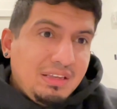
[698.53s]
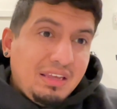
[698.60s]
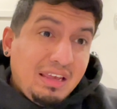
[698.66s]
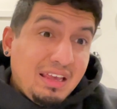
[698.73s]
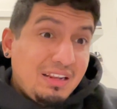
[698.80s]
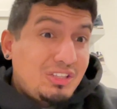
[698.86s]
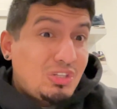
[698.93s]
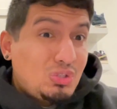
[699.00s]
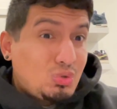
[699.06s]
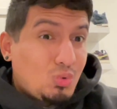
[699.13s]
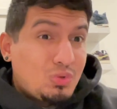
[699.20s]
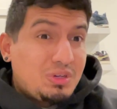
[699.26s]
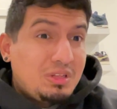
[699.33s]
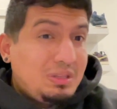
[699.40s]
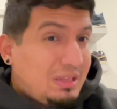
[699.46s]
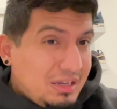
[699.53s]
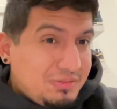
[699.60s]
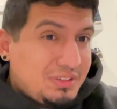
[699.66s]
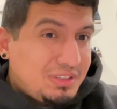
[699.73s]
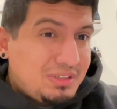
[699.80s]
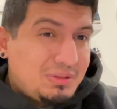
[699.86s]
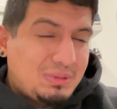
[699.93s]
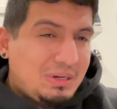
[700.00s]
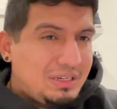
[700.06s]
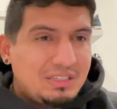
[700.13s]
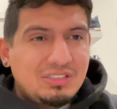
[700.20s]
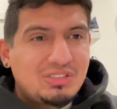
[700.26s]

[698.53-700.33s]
and it's Jordan 11, right?